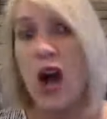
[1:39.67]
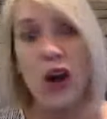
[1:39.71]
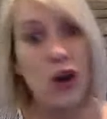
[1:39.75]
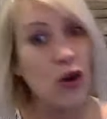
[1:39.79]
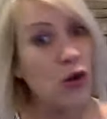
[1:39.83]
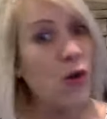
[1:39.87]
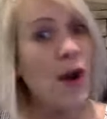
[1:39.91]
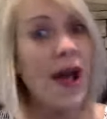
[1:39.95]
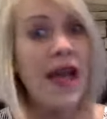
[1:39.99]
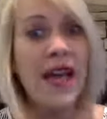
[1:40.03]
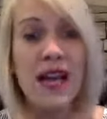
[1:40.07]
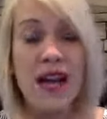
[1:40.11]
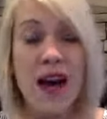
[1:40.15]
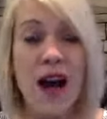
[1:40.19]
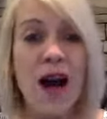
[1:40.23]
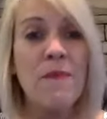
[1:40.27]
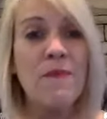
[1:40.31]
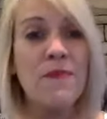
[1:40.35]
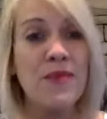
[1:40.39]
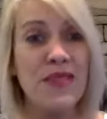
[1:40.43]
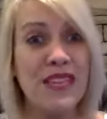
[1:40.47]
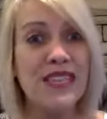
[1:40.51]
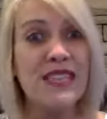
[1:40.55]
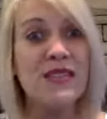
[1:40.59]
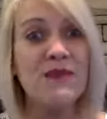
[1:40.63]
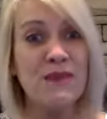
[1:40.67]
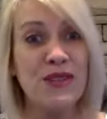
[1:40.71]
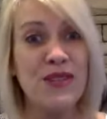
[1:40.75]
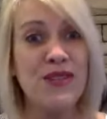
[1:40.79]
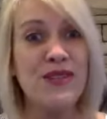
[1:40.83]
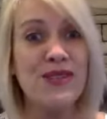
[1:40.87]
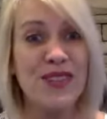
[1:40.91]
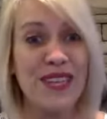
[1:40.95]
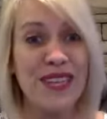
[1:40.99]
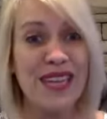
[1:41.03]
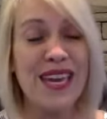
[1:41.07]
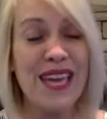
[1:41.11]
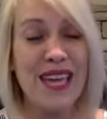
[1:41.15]
Crank up this
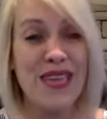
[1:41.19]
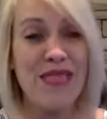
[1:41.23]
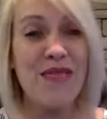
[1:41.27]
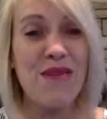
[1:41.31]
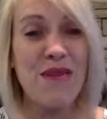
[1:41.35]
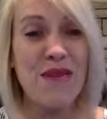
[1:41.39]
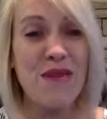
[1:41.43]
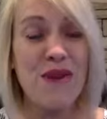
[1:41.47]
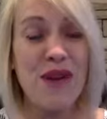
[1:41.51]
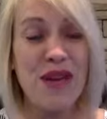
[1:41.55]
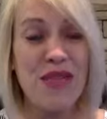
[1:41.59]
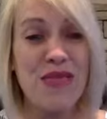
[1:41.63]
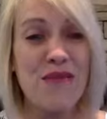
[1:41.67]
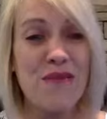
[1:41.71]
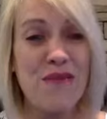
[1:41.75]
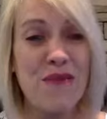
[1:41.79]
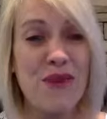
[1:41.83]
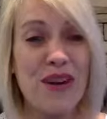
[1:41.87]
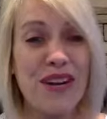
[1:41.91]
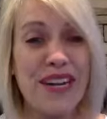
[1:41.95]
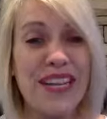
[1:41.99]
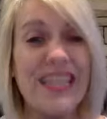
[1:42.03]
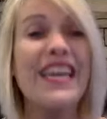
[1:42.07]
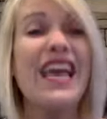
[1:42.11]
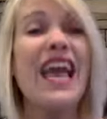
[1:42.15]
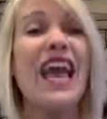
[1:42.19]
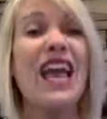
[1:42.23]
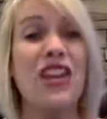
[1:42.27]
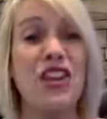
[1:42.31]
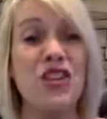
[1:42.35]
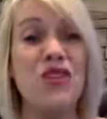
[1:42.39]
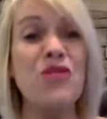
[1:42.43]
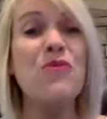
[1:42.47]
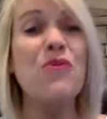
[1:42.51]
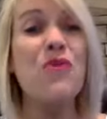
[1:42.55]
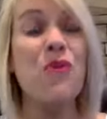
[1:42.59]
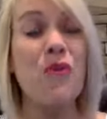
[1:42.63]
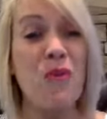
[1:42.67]
music in the morning, and
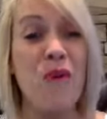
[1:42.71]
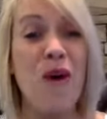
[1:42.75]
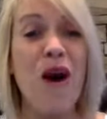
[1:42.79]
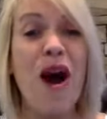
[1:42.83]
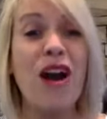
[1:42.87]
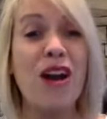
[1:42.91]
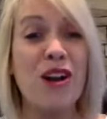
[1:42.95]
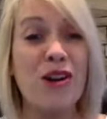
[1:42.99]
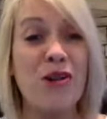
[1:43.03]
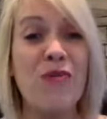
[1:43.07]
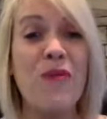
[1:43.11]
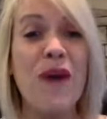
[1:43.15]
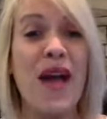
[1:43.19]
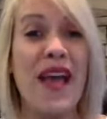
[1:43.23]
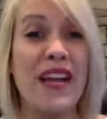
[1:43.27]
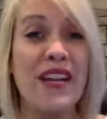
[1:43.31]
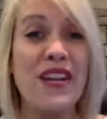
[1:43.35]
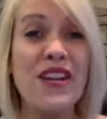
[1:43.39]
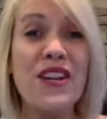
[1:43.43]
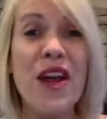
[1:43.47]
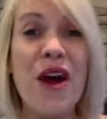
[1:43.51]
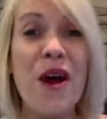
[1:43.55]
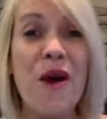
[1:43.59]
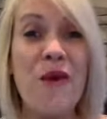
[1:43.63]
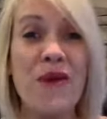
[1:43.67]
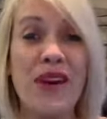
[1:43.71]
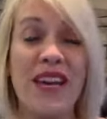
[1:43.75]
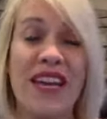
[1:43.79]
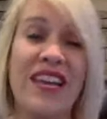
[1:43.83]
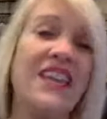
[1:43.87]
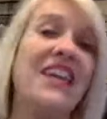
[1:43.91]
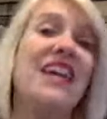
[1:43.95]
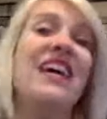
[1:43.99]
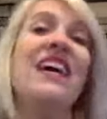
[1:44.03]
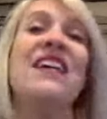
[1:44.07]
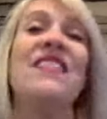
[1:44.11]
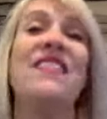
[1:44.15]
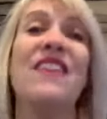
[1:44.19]
you will walk away knowing
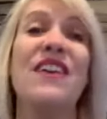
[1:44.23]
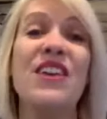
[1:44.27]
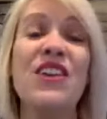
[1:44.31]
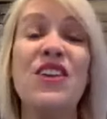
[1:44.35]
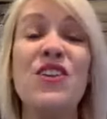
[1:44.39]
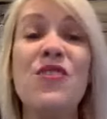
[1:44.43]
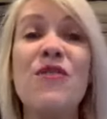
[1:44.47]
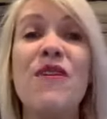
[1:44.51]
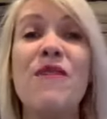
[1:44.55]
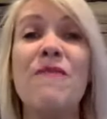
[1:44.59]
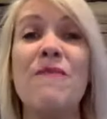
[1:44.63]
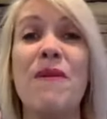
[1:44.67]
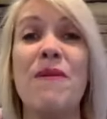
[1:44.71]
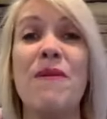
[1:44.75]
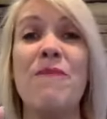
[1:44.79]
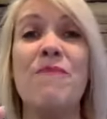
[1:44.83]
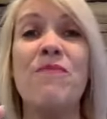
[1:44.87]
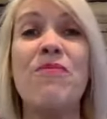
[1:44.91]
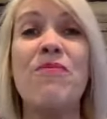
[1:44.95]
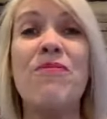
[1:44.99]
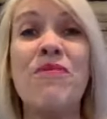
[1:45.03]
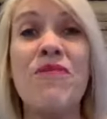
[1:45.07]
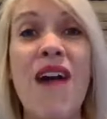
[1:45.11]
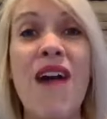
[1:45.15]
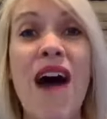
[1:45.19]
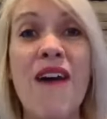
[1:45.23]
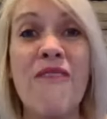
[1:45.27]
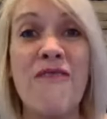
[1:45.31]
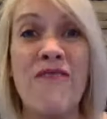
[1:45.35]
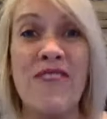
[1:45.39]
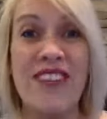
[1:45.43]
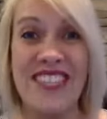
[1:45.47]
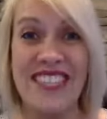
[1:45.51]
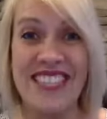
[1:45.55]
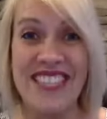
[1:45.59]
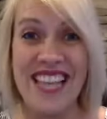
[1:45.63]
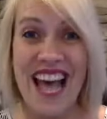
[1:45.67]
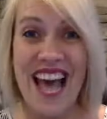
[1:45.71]
that you have been
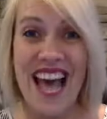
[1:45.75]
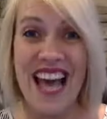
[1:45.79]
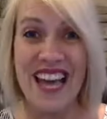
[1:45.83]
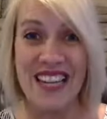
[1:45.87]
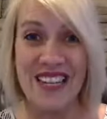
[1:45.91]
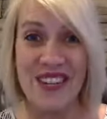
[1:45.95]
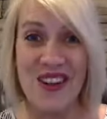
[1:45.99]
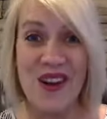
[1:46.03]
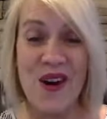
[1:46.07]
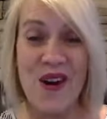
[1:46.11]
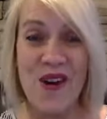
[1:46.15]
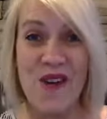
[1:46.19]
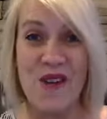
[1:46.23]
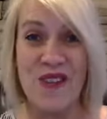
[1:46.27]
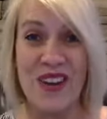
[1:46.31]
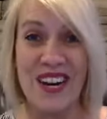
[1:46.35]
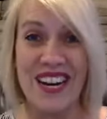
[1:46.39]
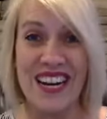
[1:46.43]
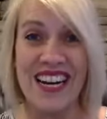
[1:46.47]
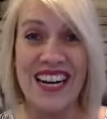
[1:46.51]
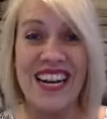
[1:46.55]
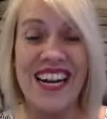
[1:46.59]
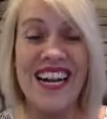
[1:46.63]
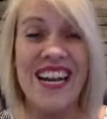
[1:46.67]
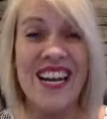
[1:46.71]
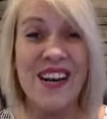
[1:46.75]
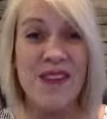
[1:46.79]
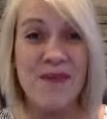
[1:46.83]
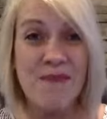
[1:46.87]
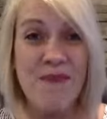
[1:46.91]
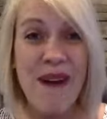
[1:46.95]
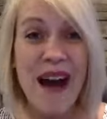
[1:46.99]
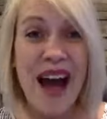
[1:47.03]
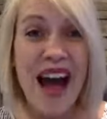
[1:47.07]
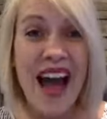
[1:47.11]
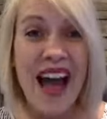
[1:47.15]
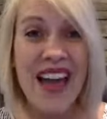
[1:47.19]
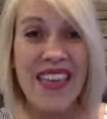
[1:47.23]
prophesied over
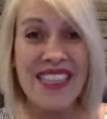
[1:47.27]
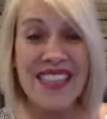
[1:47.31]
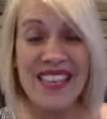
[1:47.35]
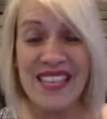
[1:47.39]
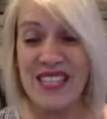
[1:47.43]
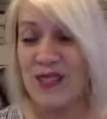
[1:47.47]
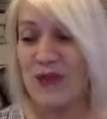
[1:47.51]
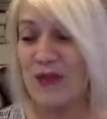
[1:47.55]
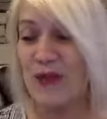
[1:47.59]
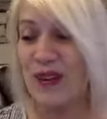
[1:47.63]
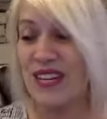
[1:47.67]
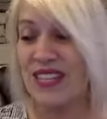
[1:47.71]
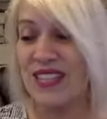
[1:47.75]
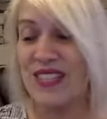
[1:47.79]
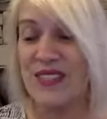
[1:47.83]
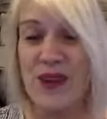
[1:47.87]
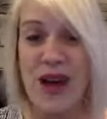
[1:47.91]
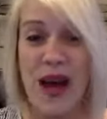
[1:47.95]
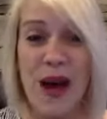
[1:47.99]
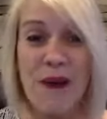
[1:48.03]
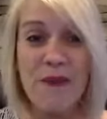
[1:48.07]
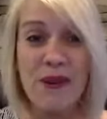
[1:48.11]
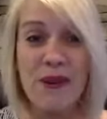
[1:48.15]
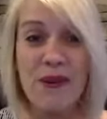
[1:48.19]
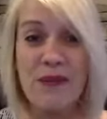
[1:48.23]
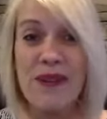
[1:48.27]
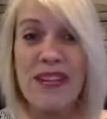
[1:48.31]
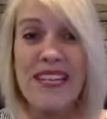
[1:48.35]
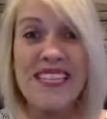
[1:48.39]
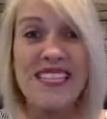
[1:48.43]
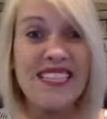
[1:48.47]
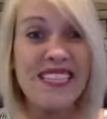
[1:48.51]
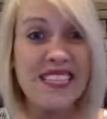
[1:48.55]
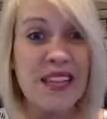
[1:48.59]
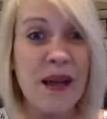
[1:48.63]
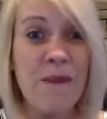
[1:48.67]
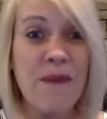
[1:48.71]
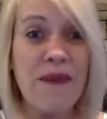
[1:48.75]
by these words. So I'm going to read
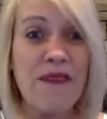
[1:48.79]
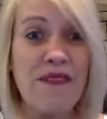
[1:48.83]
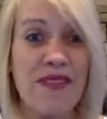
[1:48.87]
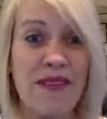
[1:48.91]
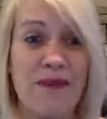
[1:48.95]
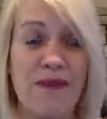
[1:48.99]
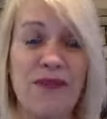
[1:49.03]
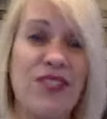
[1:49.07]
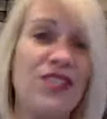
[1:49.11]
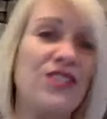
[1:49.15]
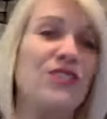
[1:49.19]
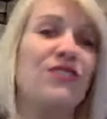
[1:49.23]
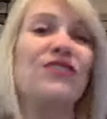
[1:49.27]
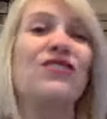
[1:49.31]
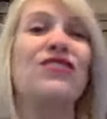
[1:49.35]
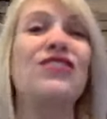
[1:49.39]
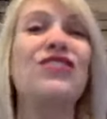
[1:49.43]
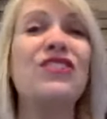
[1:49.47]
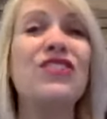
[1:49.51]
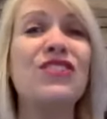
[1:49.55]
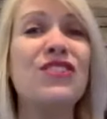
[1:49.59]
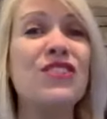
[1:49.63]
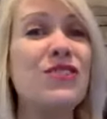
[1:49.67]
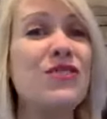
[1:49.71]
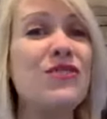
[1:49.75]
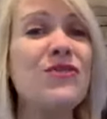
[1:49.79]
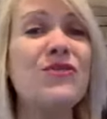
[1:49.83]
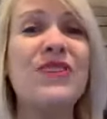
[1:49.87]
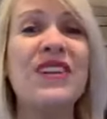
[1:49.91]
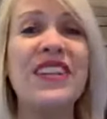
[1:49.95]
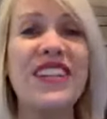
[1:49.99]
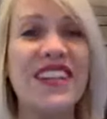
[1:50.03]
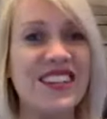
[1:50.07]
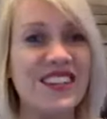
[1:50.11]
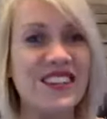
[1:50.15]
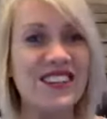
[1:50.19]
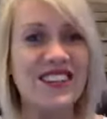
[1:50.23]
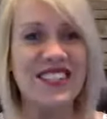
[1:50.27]
some of them to you, just so you
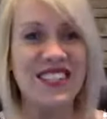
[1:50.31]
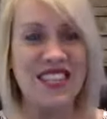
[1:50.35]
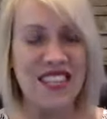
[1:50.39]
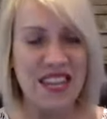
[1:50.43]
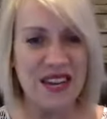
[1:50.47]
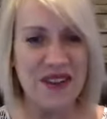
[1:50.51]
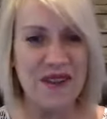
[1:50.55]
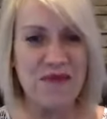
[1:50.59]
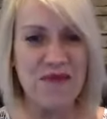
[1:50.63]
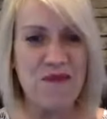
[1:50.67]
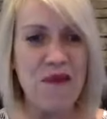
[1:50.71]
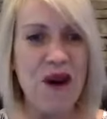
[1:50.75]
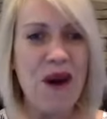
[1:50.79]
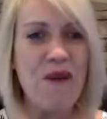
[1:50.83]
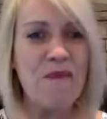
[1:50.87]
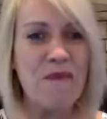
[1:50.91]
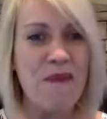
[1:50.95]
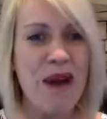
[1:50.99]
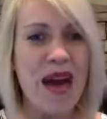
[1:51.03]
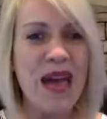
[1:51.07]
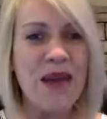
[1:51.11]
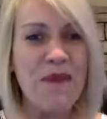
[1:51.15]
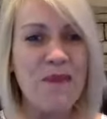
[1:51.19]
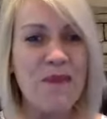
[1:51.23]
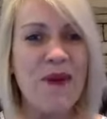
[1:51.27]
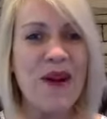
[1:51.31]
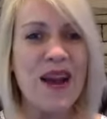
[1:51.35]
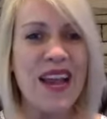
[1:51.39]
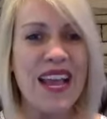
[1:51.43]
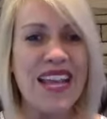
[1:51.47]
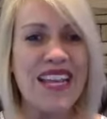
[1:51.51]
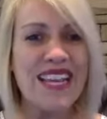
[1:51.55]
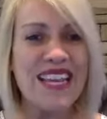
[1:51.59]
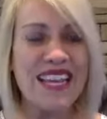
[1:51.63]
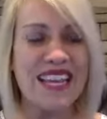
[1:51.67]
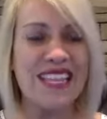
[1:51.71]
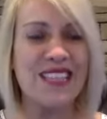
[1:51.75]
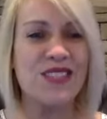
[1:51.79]
can understand what my
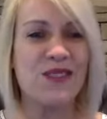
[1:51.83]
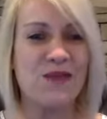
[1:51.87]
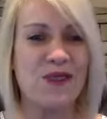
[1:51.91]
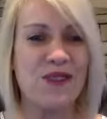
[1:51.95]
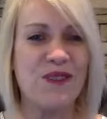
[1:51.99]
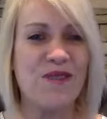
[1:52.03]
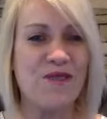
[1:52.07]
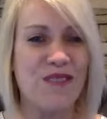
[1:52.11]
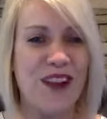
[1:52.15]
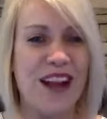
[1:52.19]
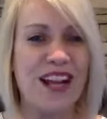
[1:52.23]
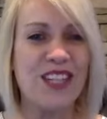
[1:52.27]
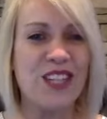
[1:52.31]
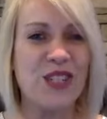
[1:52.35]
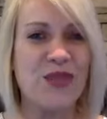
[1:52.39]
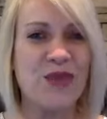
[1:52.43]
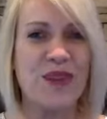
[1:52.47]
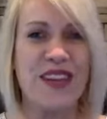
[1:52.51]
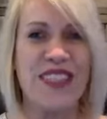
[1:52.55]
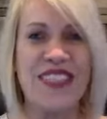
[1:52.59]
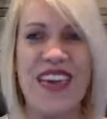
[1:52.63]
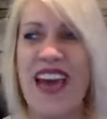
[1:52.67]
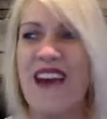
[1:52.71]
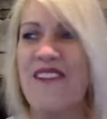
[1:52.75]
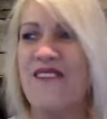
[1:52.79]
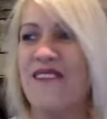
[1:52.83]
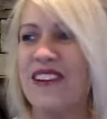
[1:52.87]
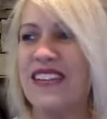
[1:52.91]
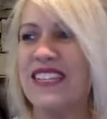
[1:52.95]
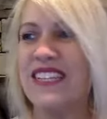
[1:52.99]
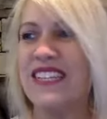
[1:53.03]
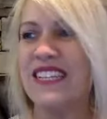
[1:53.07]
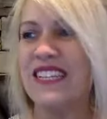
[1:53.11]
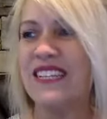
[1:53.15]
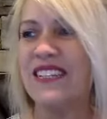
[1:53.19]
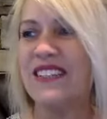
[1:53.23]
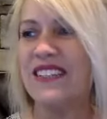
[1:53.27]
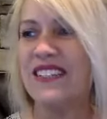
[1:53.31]
brain gets refreshed with every
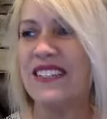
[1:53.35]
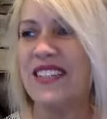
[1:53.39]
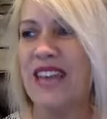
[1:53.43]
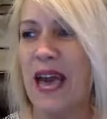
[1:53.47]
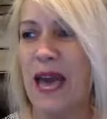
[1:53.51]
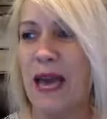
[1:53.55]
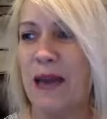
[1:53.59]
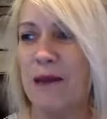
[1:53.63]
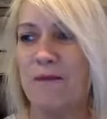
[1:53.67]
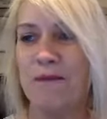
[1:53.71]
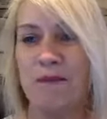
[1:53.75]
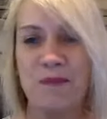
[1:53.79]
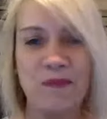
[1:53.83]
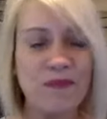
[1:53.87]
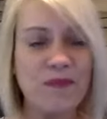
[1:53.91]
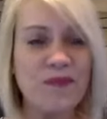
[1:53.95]
single day.